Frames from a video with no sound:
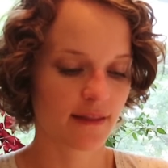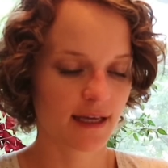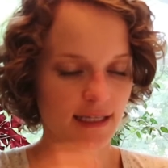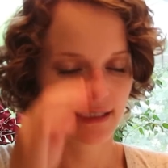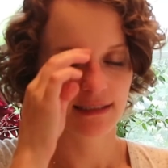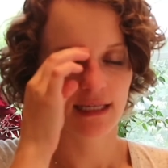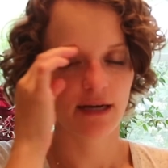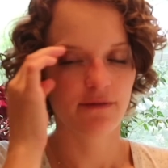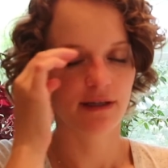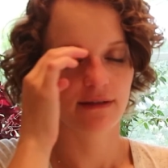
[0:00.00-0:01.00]
that is
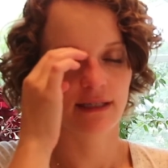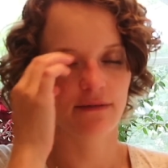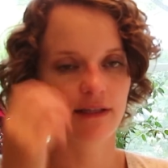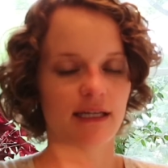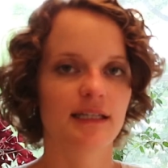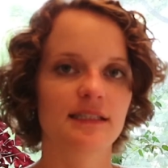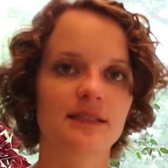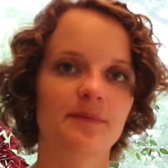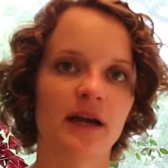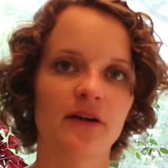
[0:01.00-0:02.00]
kind of definitely an
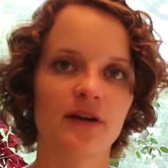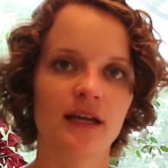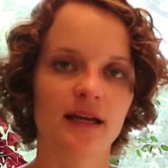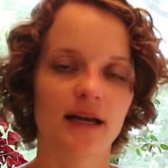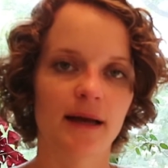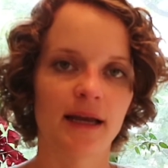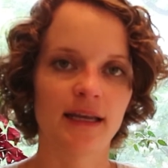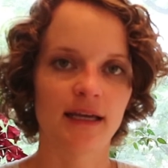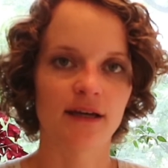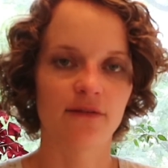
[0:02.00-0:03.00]
inspiring
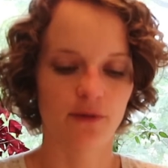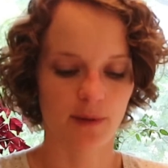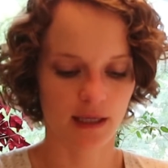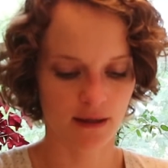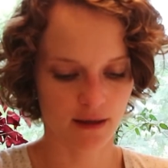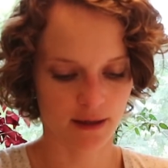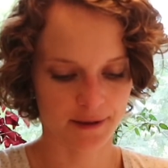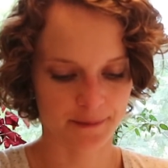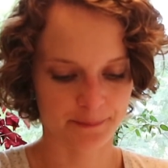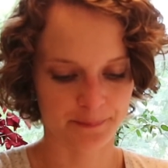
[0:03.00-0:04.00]
idea for me.
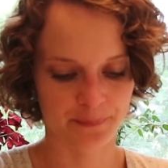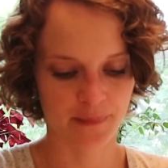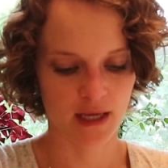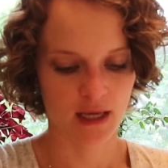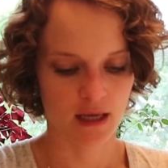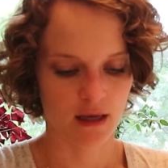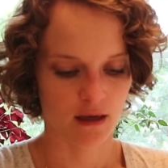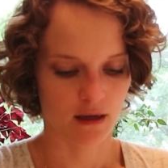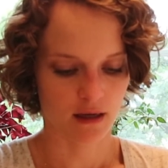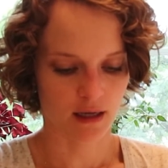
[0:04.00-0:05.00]

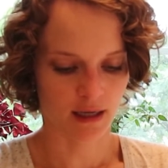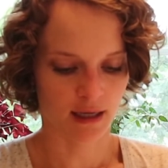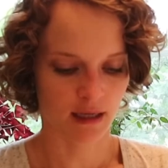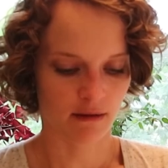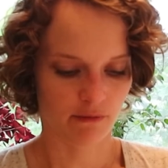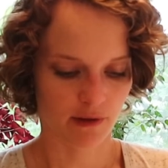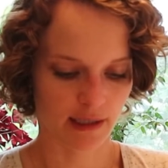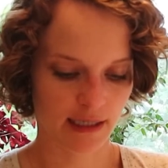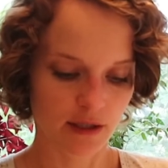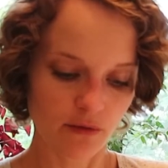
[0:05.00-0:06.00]
I feel
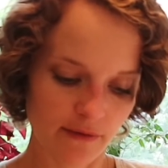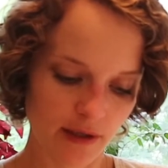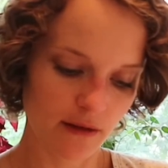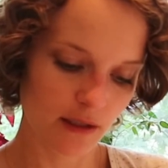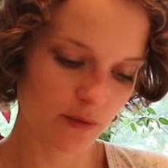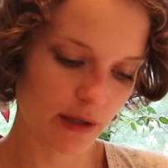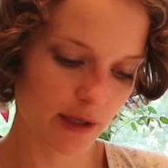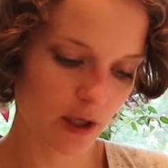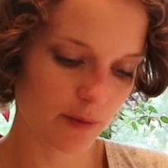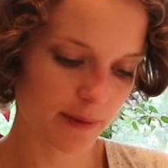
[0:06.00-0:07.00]
like I don't have anything to wear
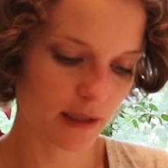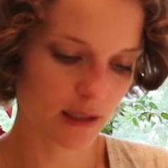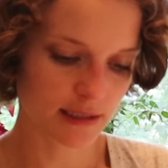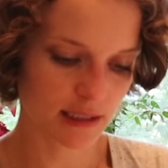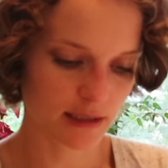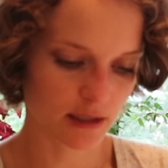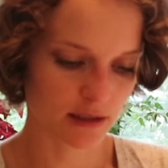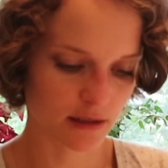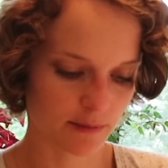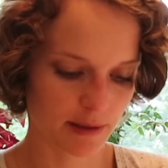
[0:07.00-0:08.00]
when I open my closet. I
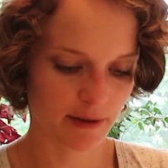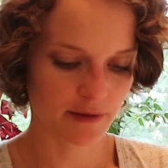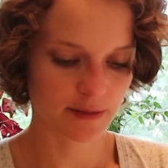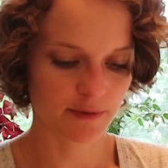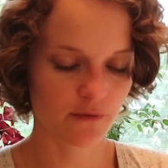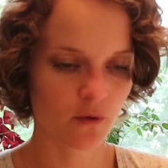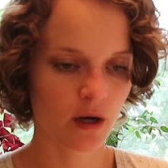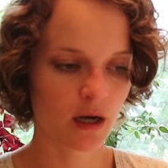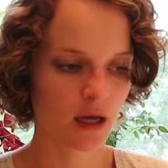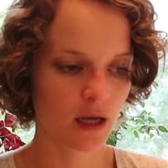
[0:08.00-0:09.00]
talked a little bit about this
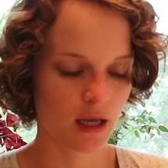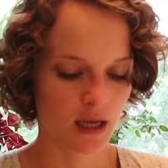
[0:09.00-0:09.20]
before,